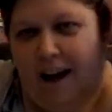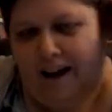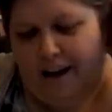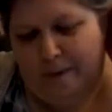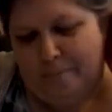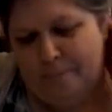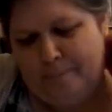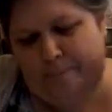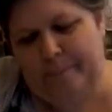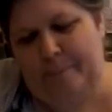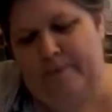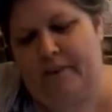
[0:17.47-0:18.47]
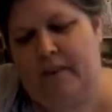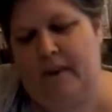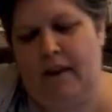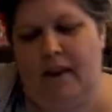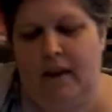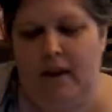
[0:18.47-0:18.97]
Um,
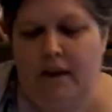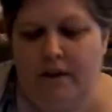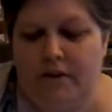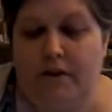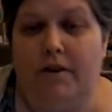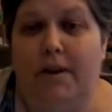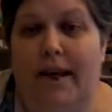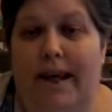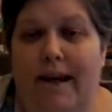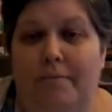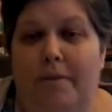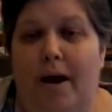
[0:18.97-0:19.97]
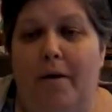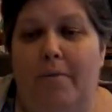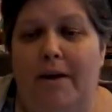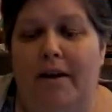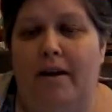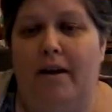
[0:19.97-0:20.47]
so today I'm
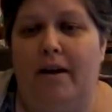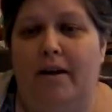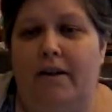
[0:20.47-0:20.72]
coming uh,